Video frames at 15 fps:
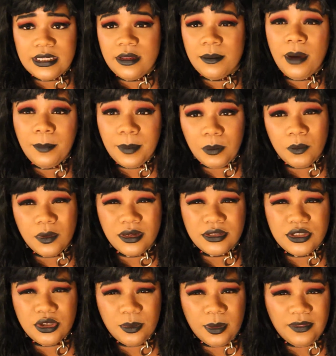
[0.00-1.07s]
There might be 1 or
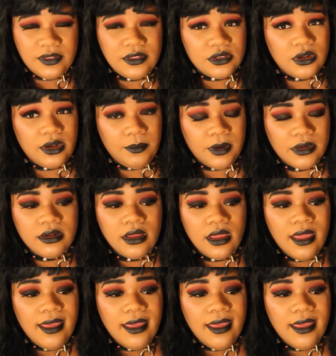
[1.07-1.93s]
2, but I think there's only 1.